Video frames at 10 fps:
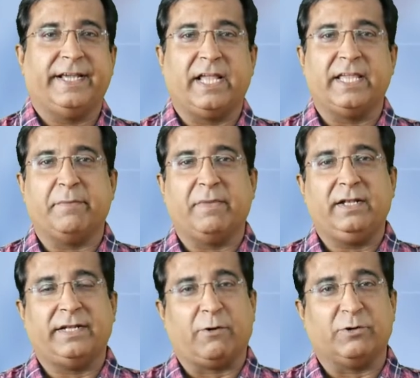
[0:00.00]

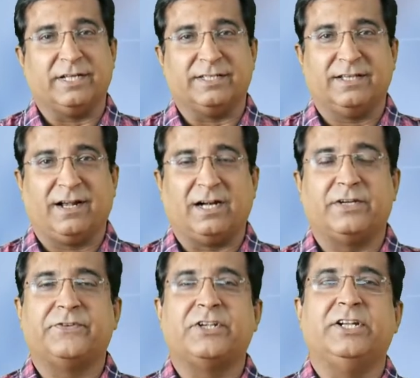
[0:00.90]
AIML nowadays,
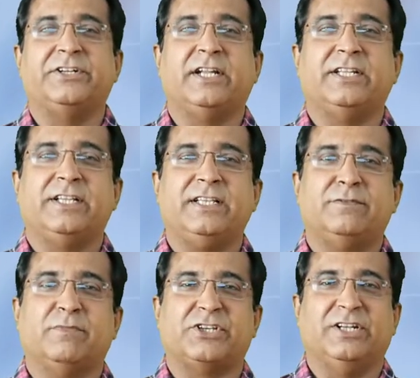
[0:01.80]
artificial
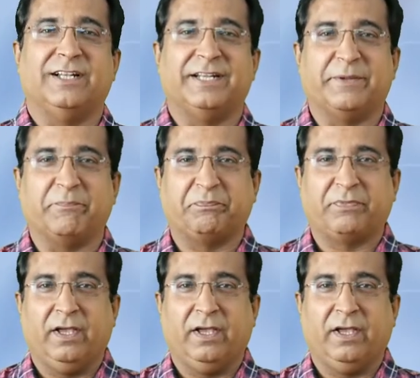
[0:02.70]
intelligence, machine learning.